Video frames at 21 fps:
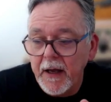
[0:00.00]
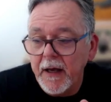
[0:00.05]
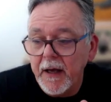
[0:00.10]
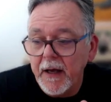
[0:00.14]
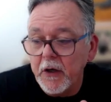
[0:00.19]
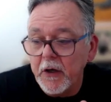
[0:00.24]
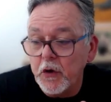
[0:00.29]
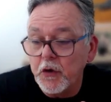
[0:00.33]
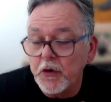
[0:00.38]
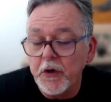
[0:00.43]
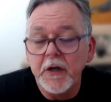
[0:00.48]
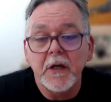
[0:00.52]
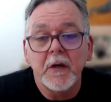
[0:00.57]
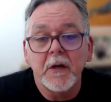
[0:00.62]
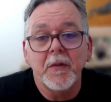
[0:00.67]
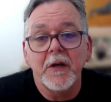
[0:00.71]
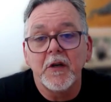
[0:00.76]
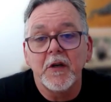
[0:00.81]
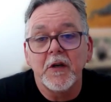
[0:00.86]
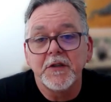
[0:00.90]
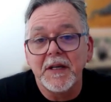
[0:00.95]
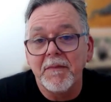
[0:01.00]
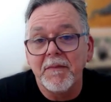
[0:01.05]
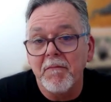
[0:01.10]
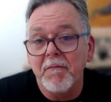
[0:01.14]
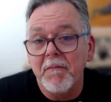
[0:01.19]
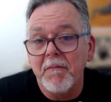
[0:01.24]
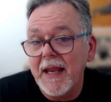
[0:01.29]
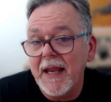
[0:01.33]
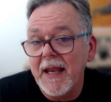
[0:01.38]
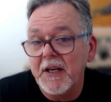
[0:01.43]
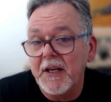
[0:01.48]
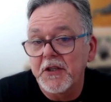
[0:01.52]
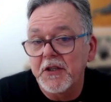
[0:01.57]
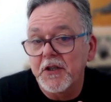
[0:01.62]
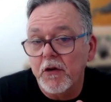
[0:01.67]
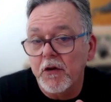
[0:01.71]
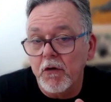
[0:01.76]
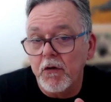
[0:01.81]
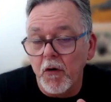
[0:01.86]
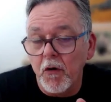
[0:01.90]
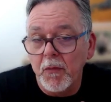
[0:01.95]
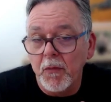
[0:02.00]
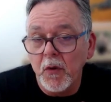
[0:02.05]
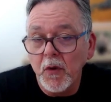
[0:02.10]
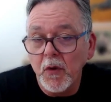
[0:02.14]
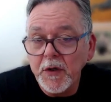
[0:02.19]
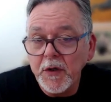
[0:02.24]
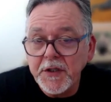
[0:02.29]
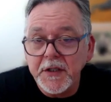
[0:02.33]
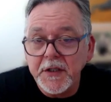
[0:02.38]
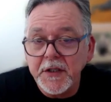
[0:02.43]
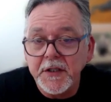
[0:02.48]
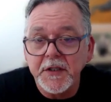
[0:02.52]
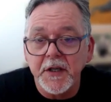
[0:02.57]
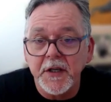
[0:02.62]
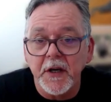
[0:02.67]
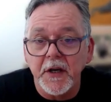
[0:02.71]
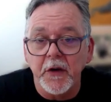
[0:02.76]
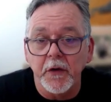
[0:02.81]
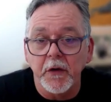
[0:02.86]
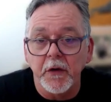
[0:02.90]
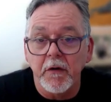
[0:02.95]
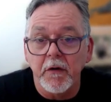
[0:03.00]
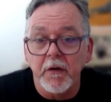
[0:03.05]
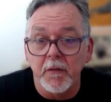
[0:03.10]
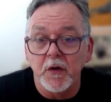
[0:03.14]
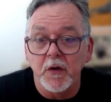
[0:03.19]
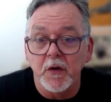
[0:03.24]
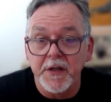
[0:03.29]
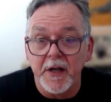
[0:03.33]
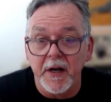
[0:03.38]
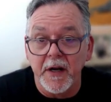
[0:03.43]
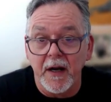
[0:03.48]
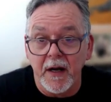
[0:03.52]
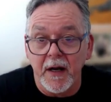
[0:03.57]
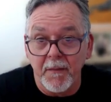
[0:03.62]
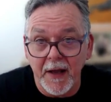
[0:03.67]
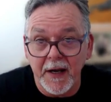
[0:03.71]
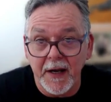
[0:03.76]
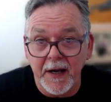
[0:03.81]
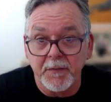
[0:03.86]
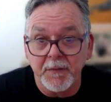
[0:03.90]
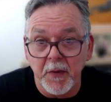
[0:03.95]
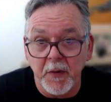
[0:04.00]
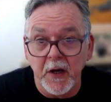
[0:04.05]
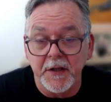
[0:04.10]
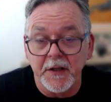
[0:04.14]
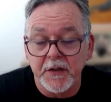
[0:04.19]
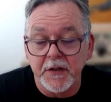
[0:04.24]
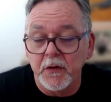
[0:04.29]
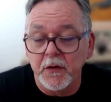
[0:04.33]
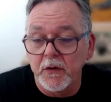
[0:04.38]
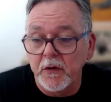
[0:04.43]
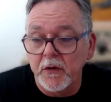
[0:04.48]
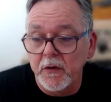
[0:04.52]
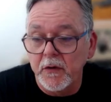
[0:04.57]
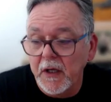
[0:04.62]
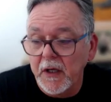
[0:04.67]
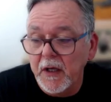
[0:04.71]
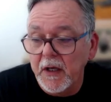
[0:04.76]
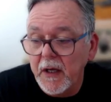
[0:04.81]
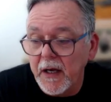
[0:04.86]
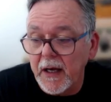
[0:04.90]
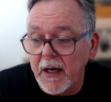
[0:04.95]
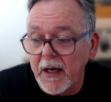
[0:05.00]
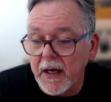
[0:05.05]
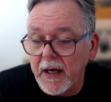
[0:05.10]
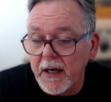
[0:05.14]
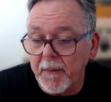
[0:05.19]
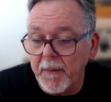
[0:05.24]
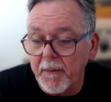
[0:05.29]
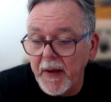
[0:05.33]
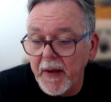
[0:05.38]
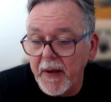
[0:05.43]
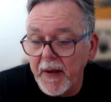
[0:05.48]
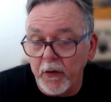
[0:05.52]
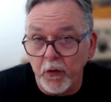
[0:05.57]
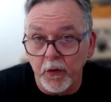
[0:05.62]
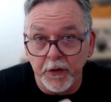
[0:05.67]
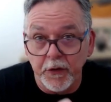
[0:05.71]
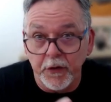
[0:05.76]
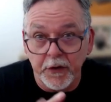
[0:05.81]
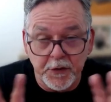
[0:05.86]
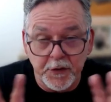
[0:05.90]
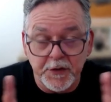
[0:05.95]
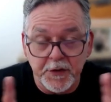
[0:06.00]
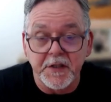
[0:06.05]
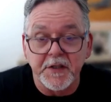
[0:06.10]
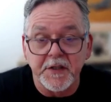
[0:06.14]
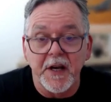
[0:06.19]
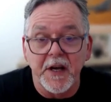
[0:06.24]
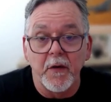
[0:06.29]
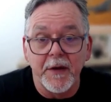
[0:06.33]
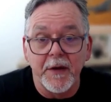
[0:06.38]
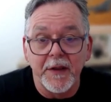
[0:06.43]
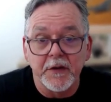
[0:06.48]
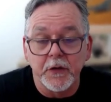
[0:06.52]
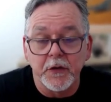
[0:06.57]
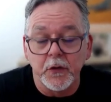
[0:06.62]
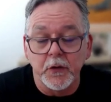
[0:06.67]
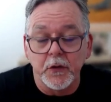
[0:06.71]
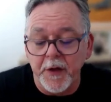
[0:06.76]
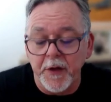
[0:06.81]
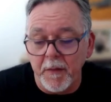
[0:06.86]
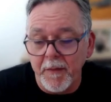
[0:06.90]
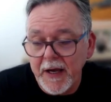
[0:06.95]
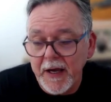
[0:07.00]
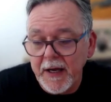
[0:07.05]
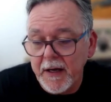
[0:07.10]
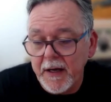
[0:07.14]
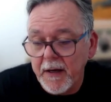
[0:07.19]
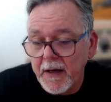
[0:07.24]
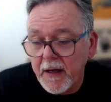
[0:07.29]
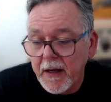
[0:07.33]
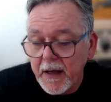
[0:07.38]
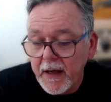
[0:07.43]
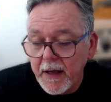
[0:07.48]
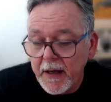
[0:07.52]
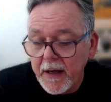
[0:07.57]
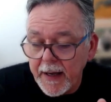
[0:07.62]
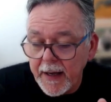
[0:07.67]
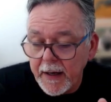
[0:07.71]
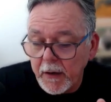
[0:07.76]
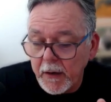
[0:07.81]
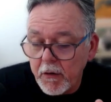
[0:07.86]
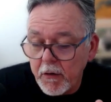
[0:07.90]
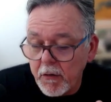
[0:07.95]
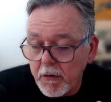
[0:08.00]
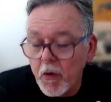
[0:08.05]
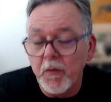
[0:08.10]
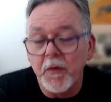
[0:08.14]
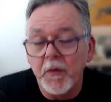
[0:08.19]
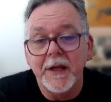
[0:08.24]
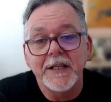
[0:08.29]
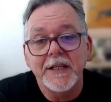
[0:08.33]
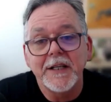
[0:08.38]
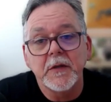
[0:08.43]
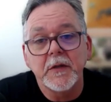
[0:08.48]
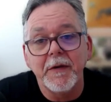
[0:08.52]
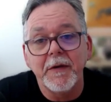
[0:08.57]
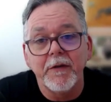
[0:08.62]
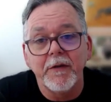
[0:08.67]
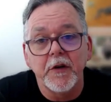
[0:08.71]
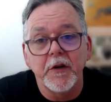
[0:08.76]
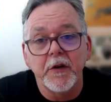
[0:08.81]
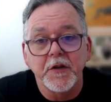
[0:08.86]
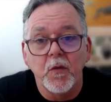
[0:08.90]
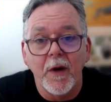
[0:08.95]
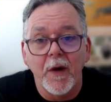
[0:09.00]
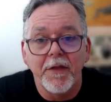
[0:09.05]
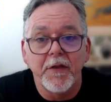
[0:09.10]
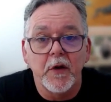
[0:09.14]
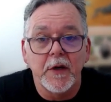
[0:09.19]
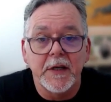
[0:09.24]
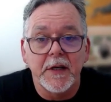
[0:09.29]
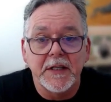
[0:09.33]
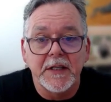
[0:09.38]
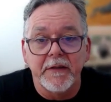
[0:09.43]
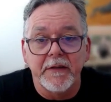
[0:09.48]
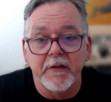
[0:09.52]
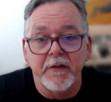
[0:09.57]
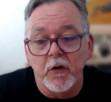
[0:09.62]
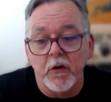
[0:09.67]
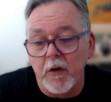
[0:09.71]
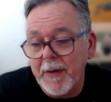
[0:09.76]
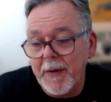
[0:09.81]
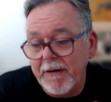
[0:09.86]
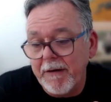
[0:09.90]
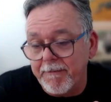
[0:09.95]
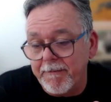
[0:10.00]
You do need to be using managed Chromebooks, so Chromebooks that are managed by the school, and all the users are in the school domain, and Chrome needs to be version 137 or above.